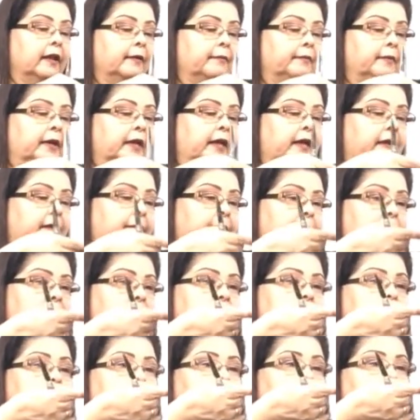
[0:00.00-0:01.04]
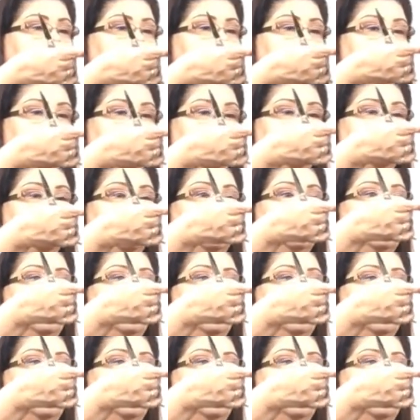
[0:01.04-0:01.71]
Let me get a piece of my